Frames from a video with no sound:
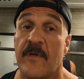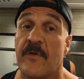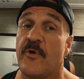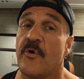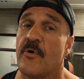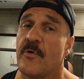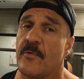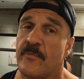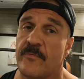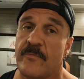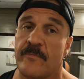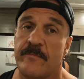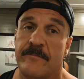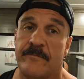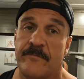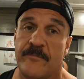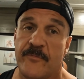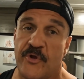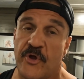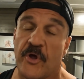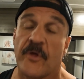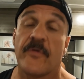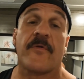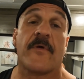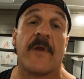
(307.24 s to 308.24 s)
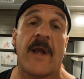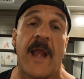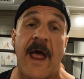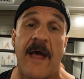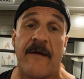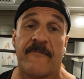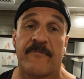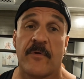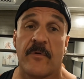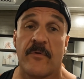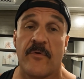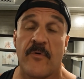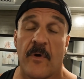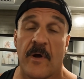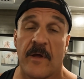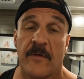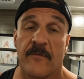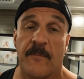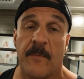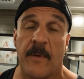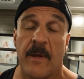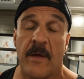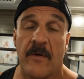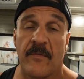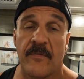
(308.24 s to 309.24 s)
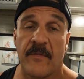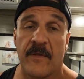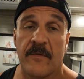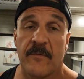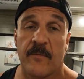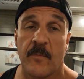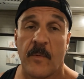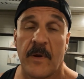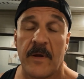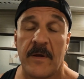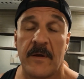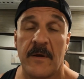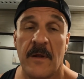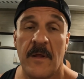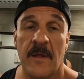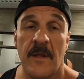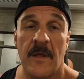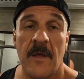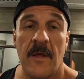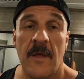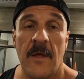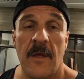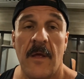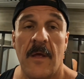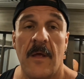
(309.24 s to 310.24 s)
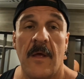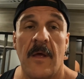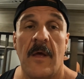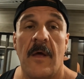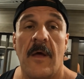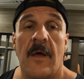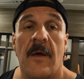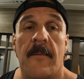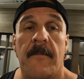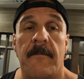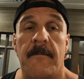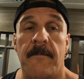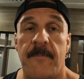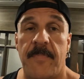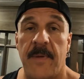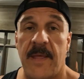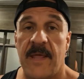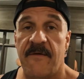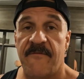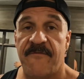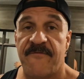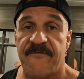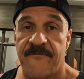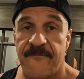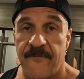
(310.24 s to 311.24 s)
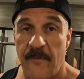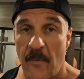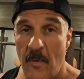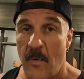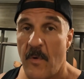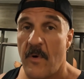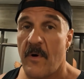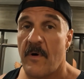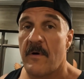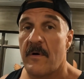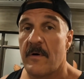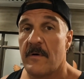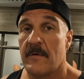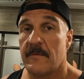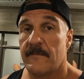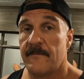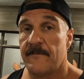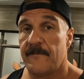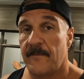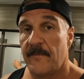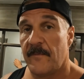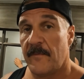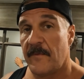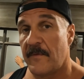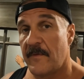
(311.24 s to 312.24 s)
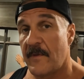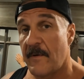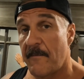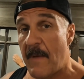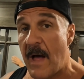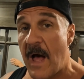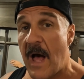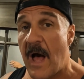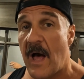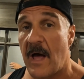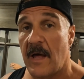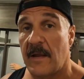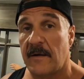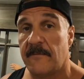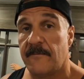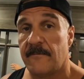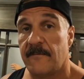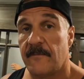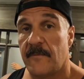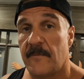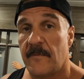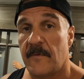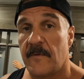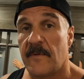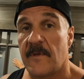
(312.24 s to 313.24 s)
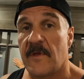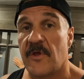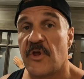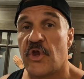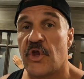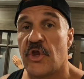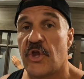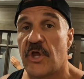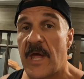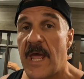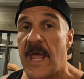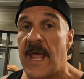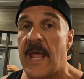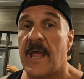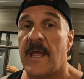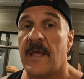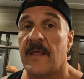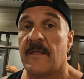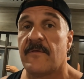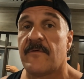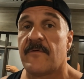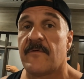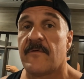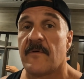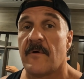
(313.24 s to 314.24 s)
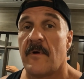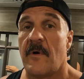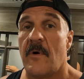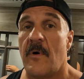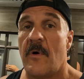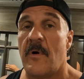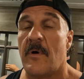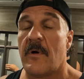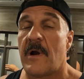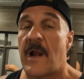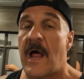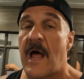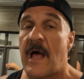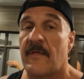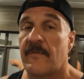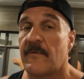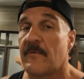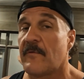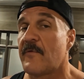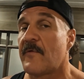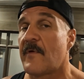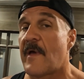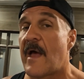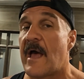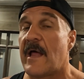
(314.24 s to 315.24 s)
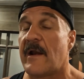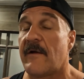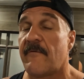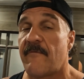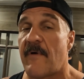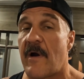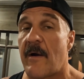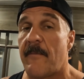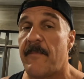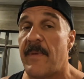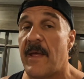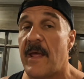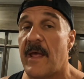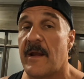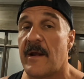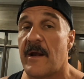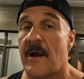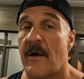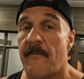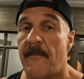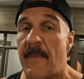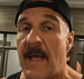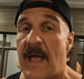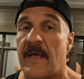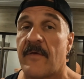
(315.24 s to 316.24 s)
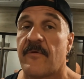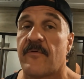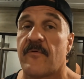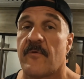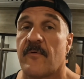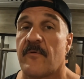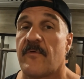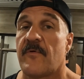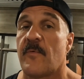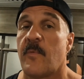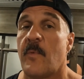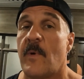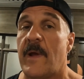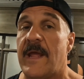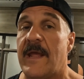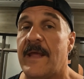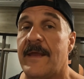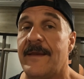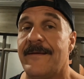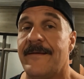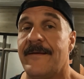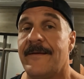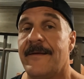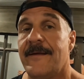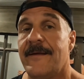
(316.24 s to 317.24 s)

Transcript: and you're just gonna have to trust me on this one, before the mod, the shades on either side of our bed in our master suite